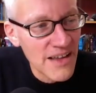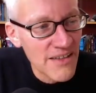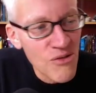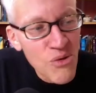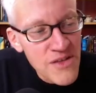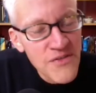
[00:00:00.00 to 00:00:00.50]
a
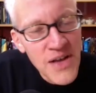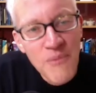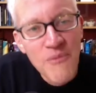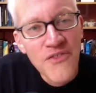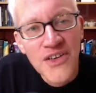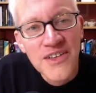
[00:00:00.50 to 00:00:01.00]
source of
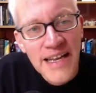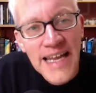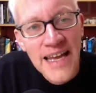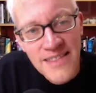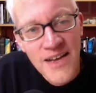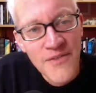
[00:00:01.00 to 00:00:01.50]
comfort, I
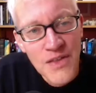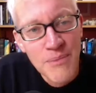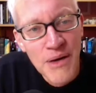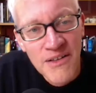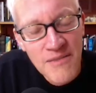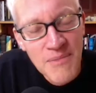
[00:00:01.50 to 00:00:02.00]
guess, over the
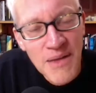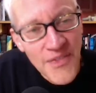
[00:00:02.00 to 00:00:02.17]
past